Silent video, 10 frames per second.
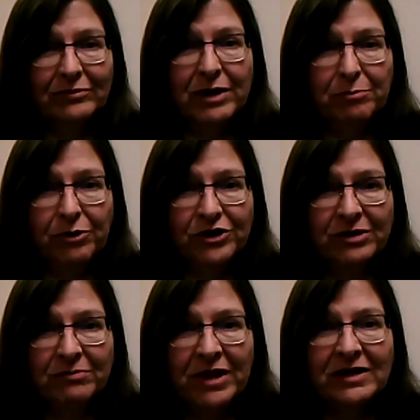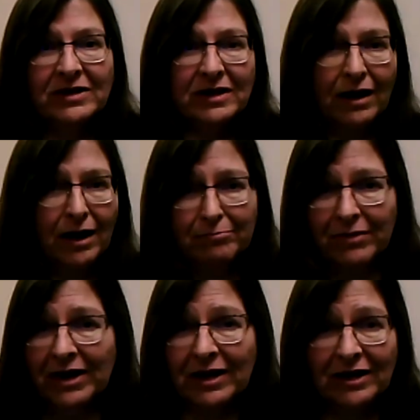reapportionment
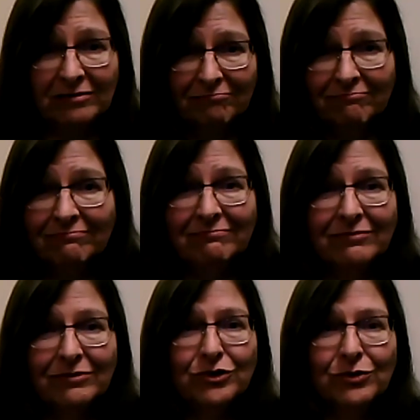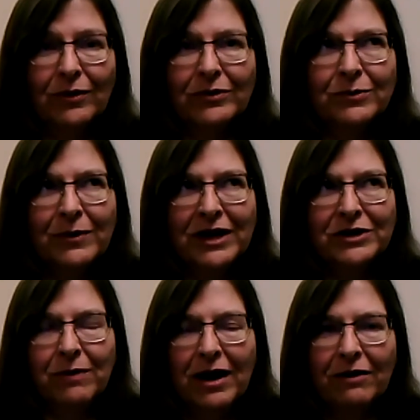in
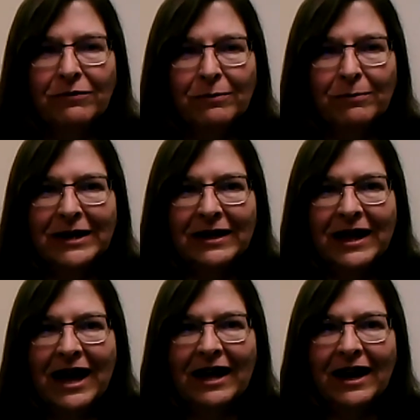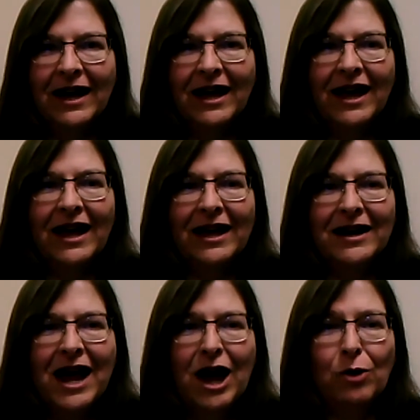2012 when we did that,
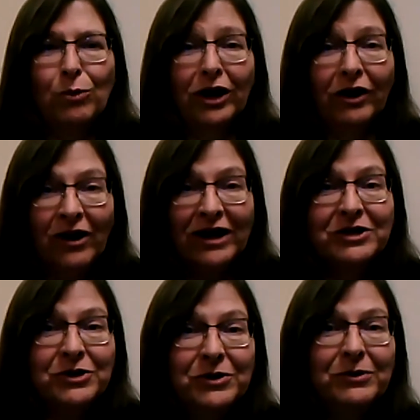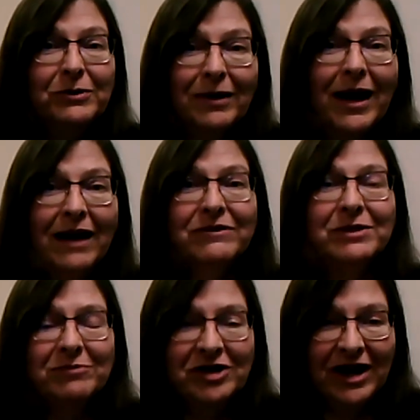and now we're going to have
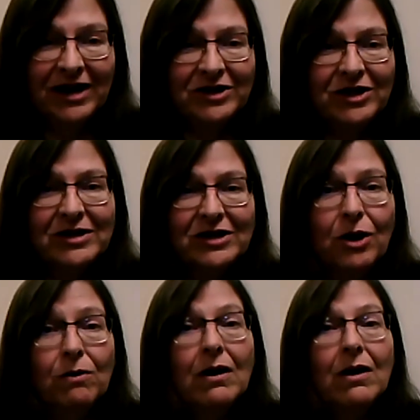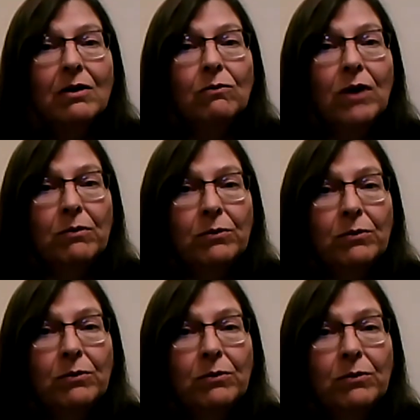some changes. So what
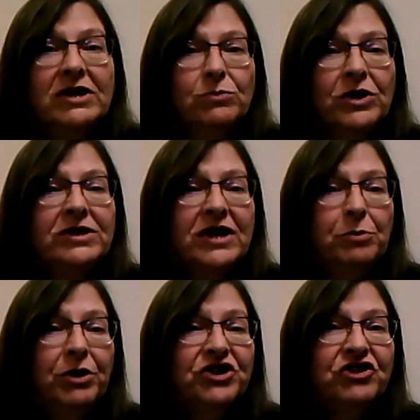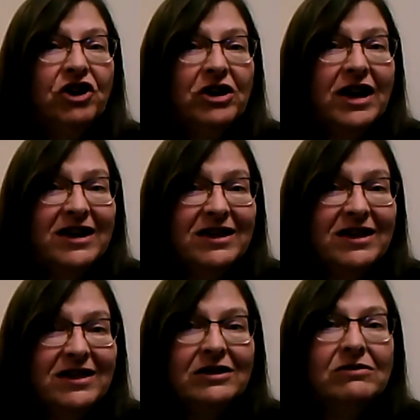we'll do is we'll send a postcard, I
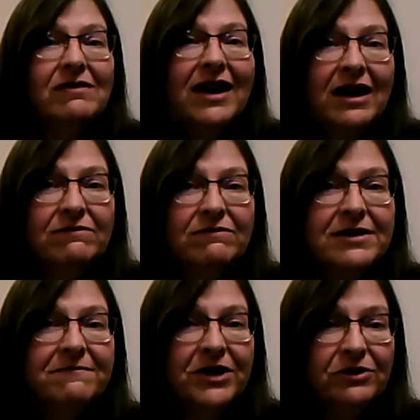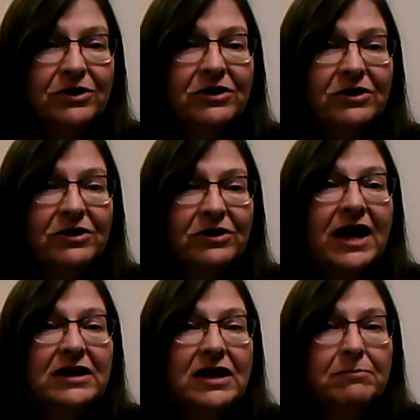think, to every voter
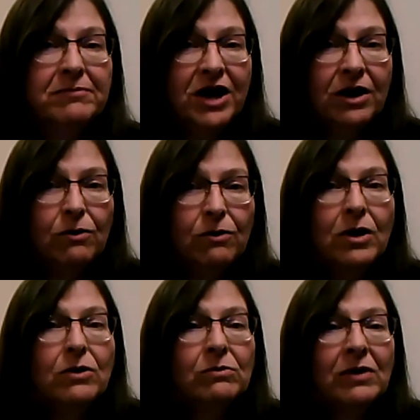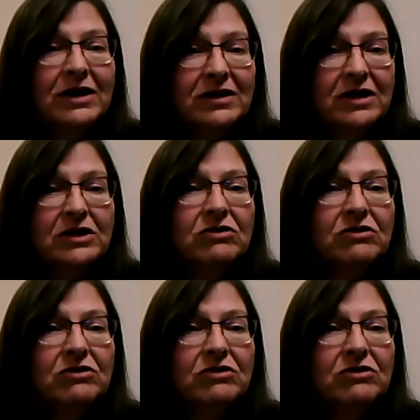to let them know what